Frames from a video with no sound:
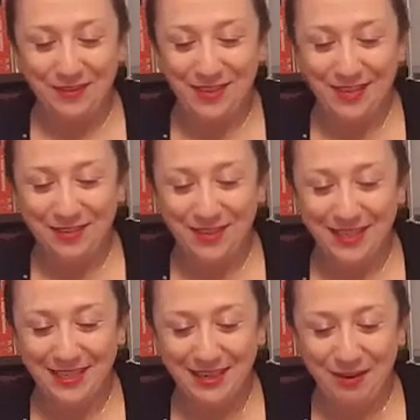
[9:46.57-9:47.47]
which I've
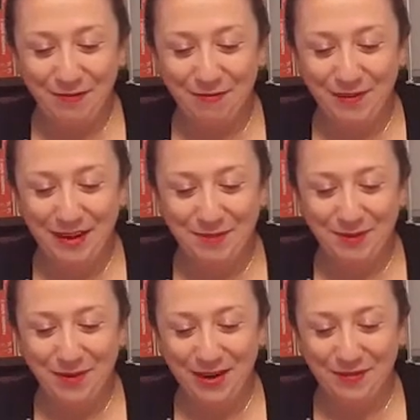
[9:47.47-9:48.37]
just
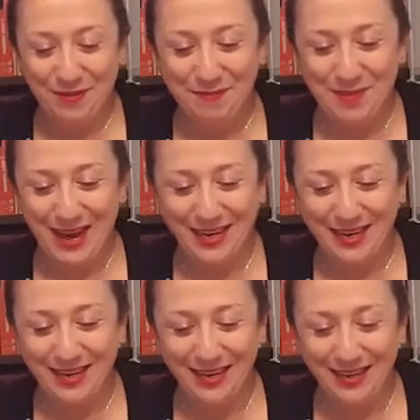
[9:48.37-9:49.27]
flipped one of them back
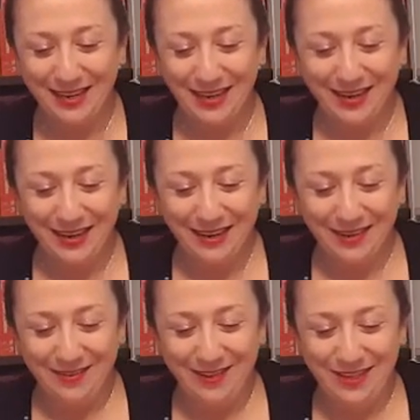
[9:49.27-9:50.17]
in,
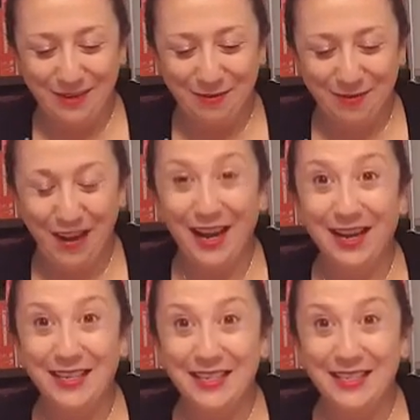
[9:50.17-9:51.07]
which you'll
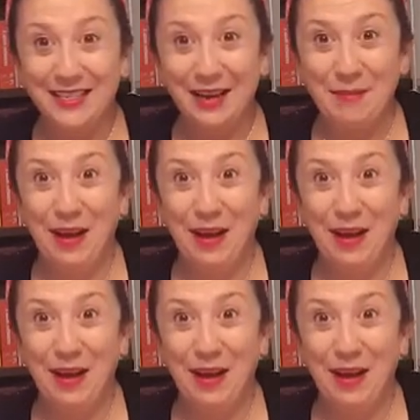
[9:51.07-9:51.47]
find is